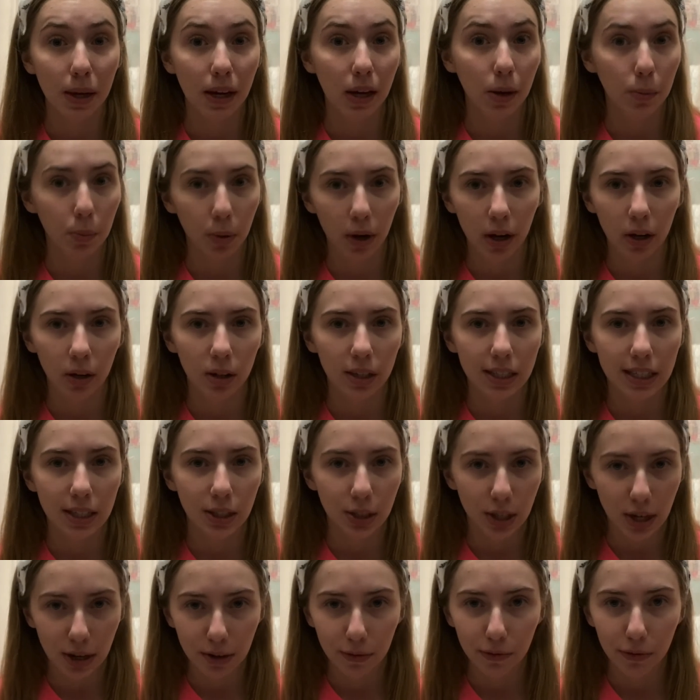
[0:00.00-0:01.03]
a priority
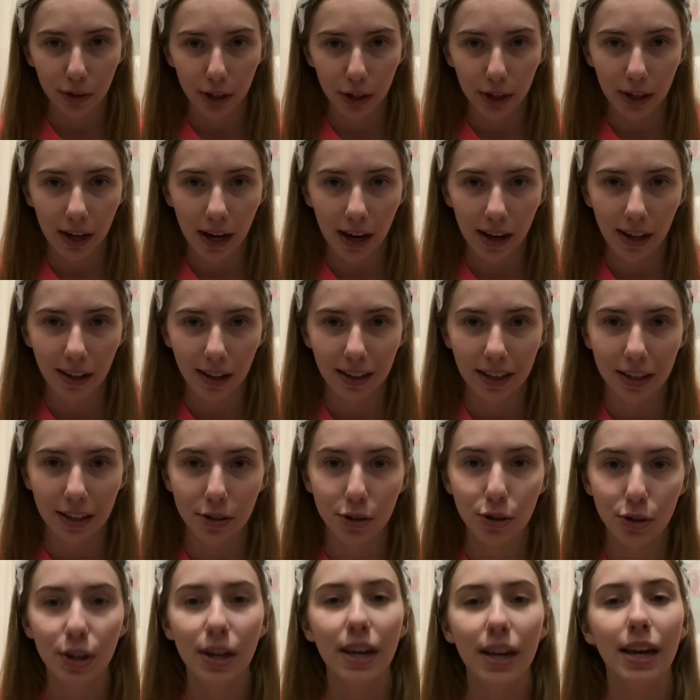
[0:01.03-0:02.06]
student for your
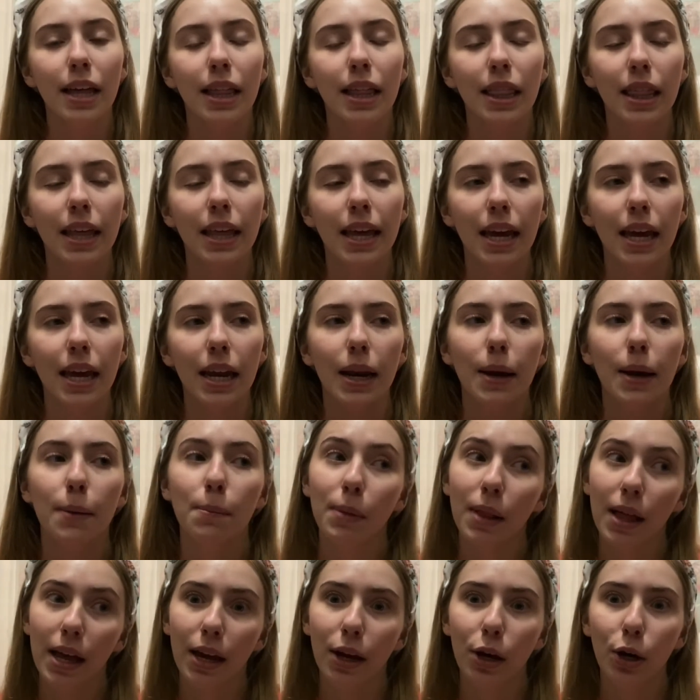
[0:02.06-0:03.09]
college, then
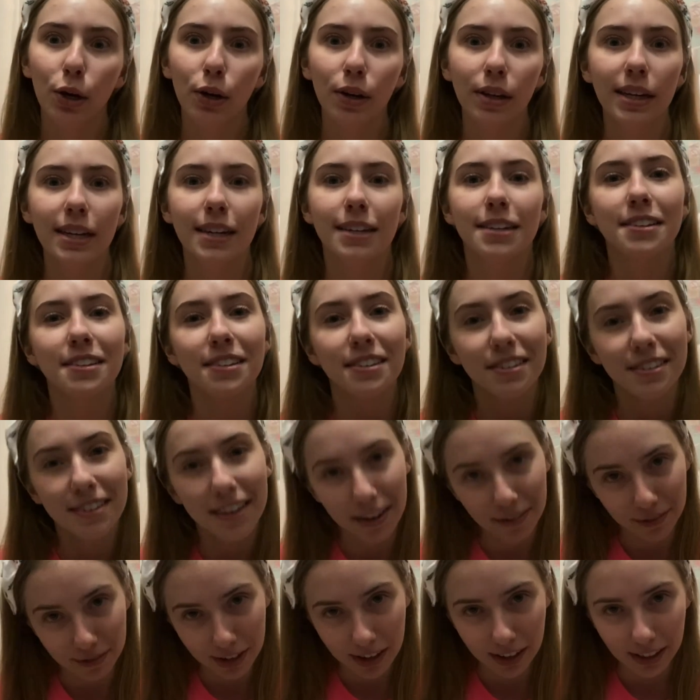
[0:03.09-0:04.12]
applying early is
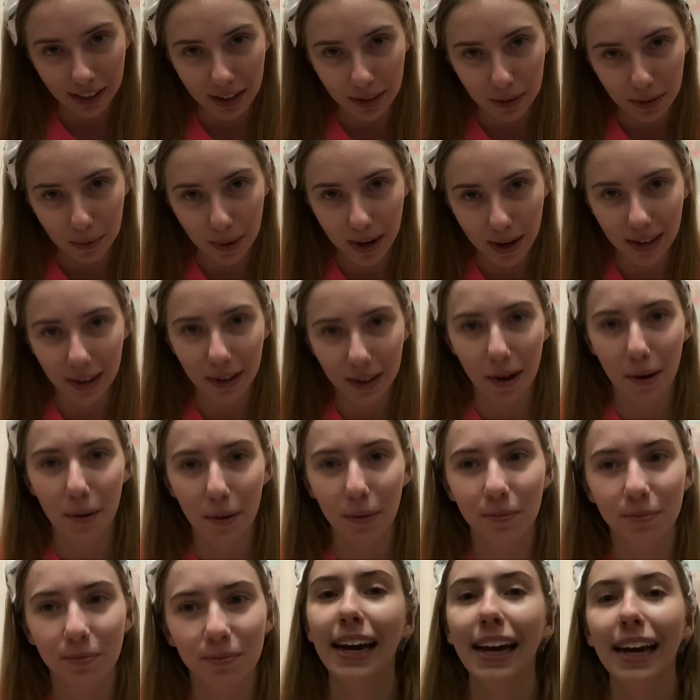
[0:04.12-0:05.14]
definitely the way to go.
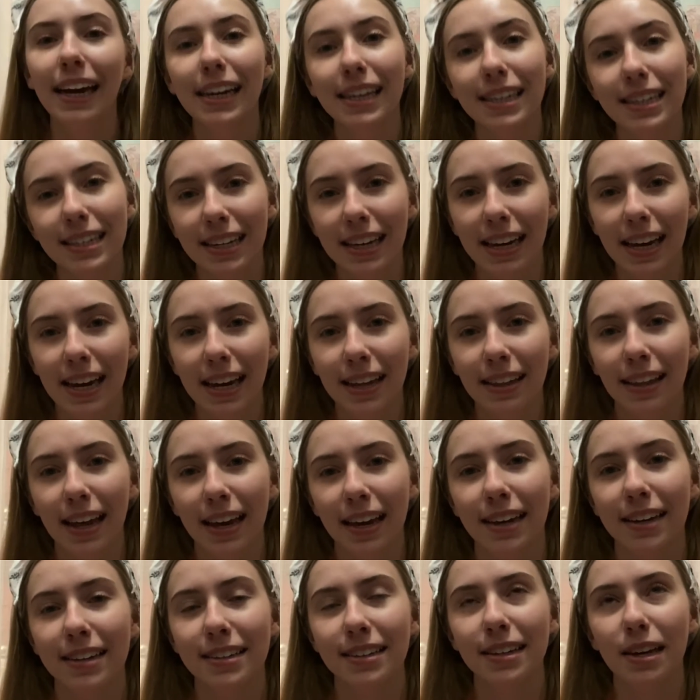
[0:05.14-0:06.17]
And again, like
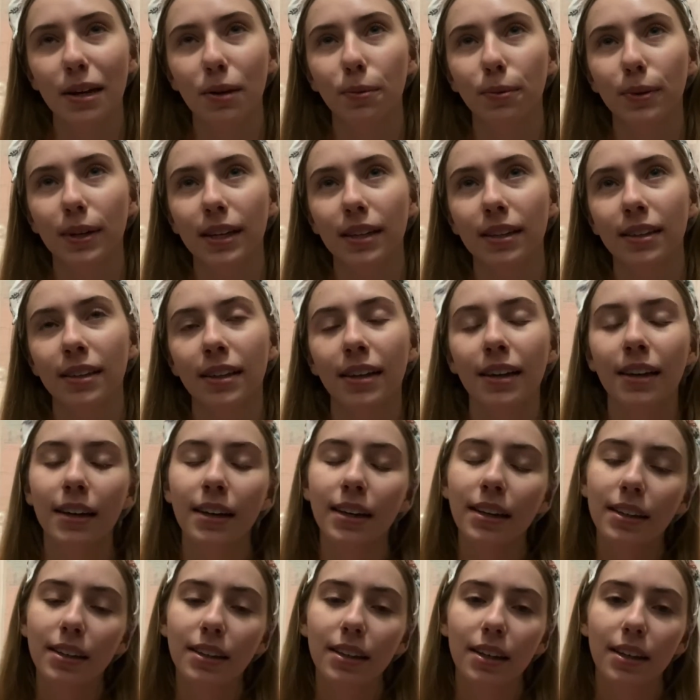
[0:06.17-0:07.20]
I said with
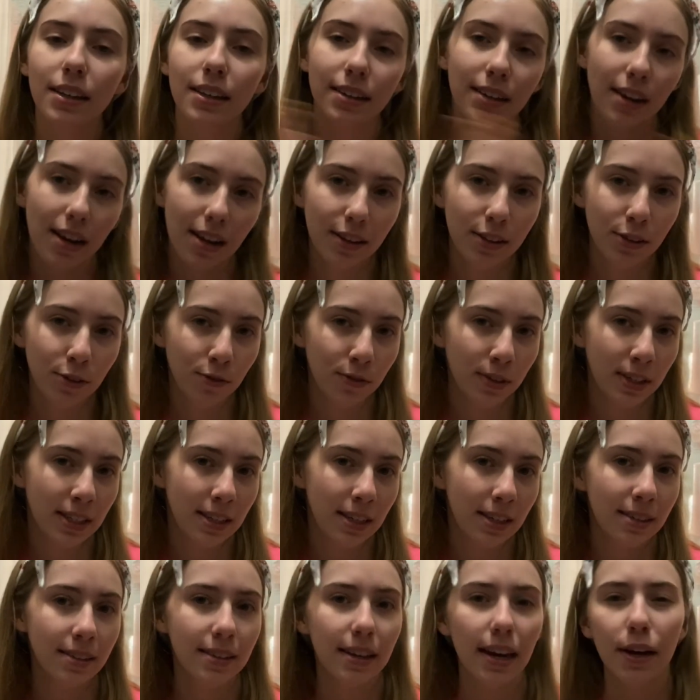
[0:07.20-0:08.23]
the college
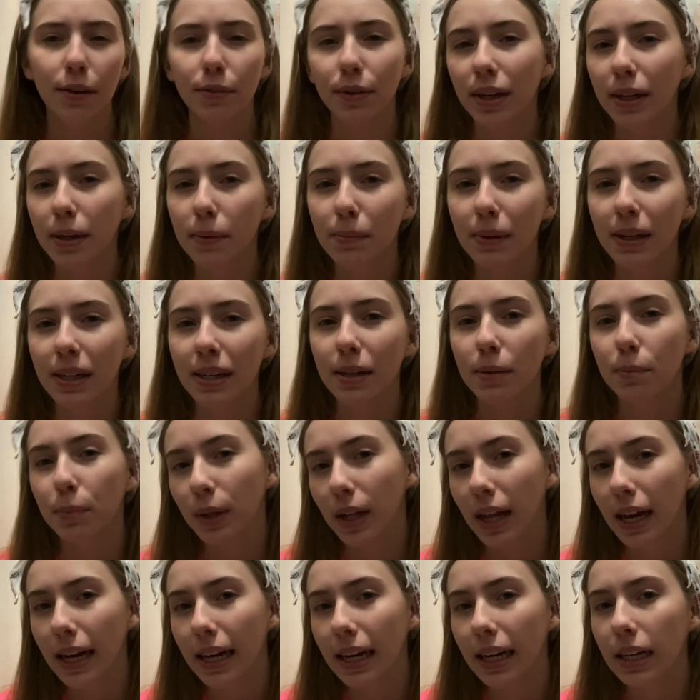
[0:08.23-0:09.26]
visits, I recommend
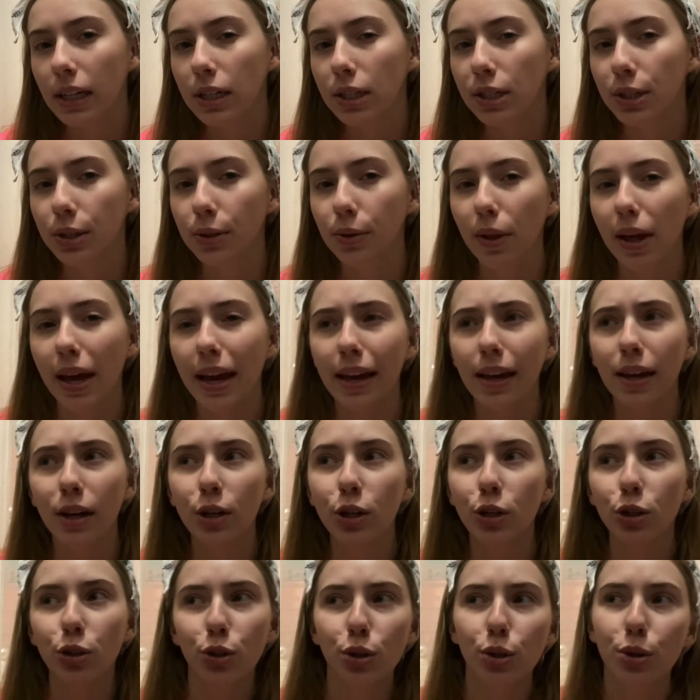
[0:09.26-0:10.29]
applying to like
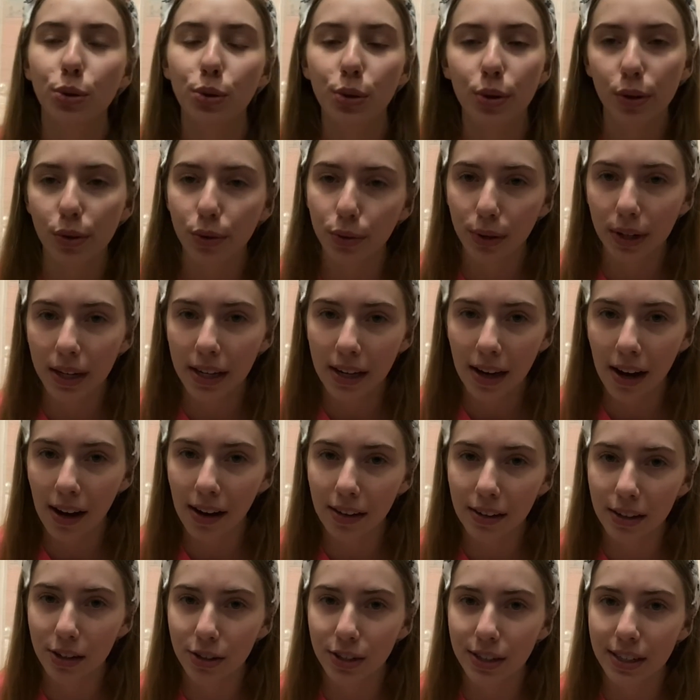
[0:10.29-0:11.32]
2 to 3
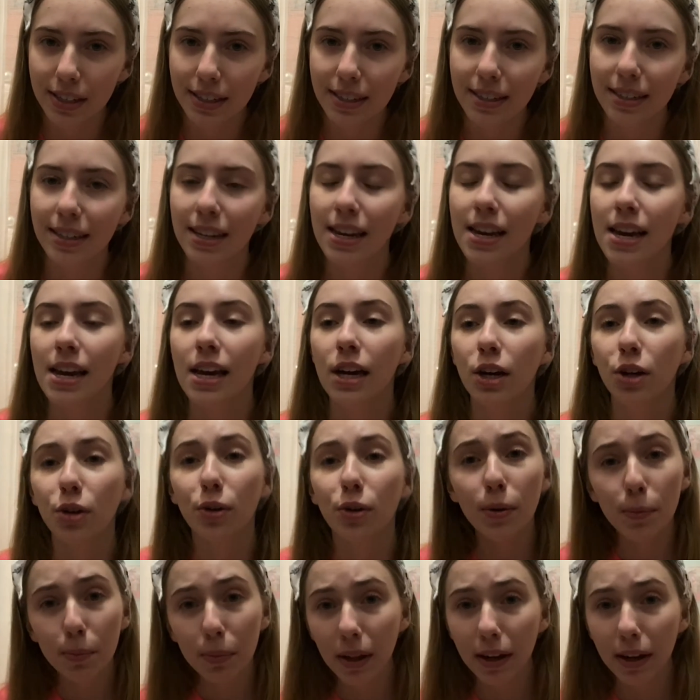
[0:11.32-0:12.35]
colleges. You can
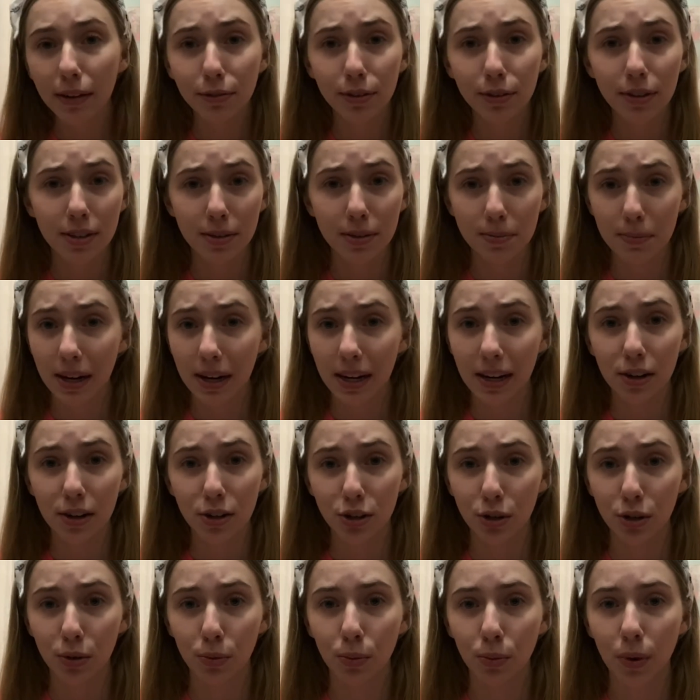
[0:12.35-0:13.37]
apply for as many as
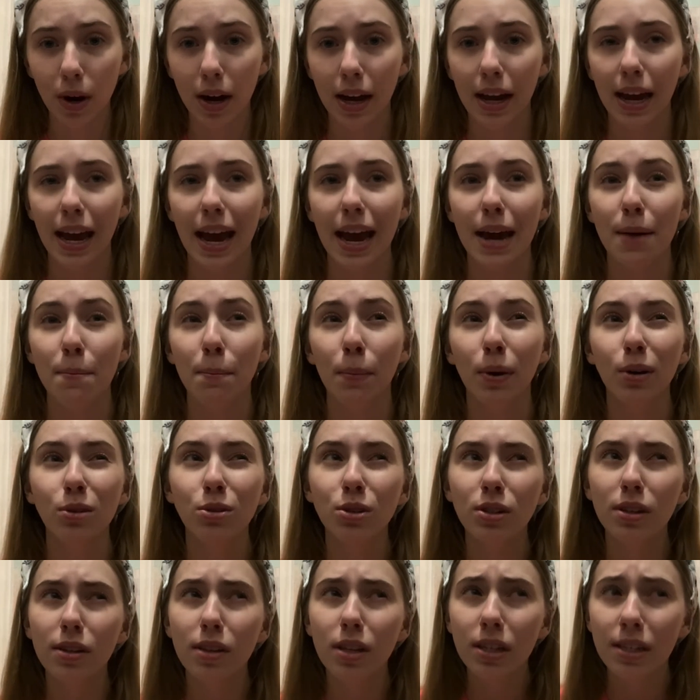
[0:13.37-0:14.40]
you want. Most
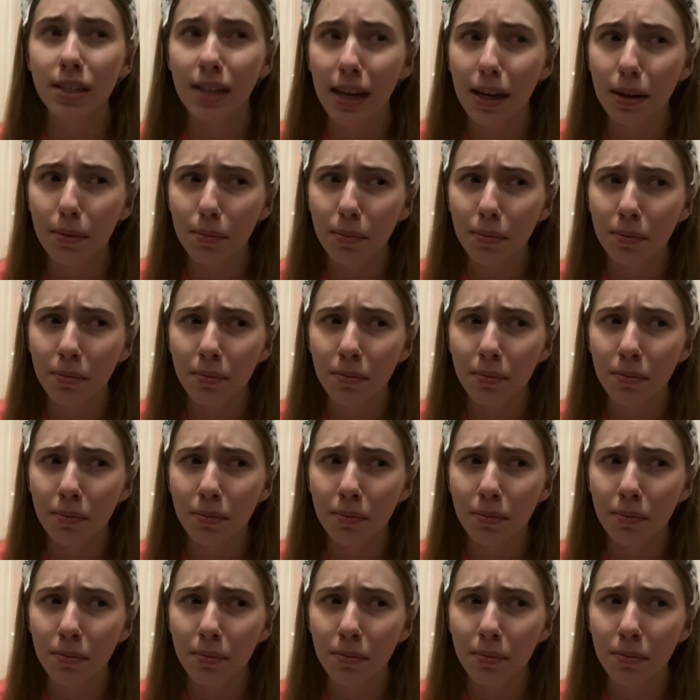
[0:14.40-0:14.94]
of the time